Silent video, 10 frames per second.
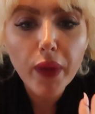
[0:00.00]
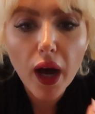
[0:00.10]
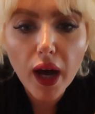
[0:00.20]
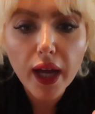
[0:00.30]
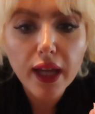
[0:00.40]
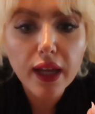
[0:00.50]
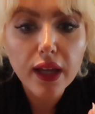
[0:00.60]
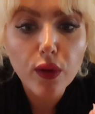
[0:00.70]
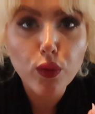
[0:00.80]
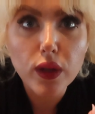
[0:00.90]
I
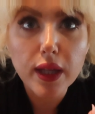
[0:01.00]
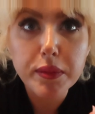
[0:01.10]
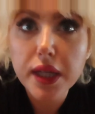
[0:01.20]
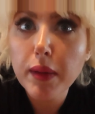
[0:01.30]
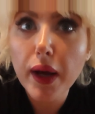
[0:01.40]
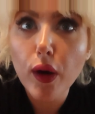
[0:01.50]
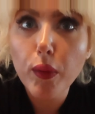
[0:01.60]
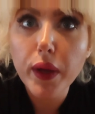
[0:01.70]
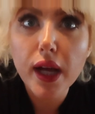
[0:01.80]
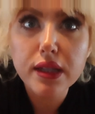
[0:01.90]
get really upset
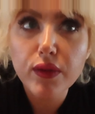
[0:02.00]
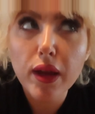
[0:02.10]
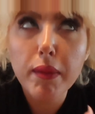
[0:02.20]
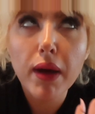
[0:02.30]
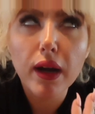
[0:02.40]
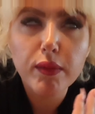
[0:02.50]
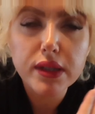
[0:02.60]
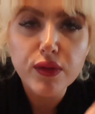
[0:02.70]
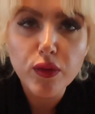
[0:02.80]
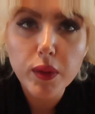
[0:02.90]
about because of the amount of
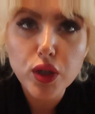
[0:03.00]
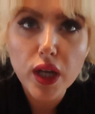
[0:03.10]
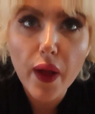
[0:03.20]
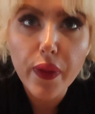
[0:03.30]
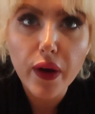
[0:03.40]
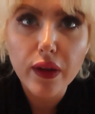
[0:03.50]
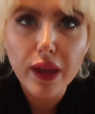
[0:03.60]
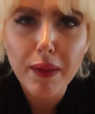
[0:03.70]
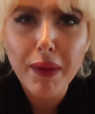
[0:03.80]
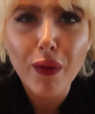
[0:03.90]
misinformation out there and
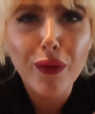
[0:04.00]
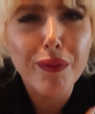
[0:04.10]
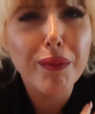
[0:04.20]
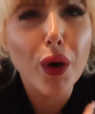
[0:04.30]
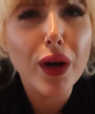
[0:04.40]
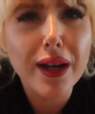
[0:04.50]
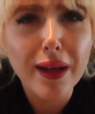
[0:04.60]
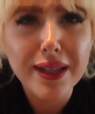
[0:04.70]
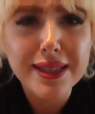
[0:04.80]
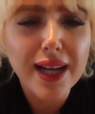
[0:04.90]
the amount of
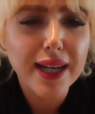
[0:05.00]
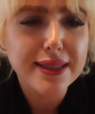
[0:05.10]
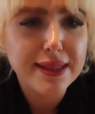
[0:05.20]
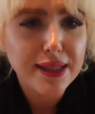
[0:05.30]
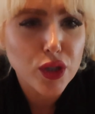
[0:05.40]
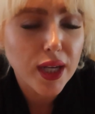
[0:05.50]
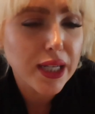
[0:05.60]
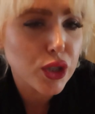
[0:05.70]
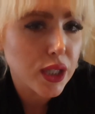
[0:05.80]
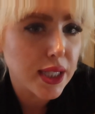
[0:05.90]
marketing disguised as
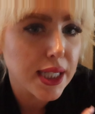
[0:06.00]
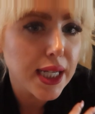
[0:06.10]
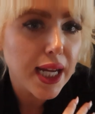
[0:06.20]
education,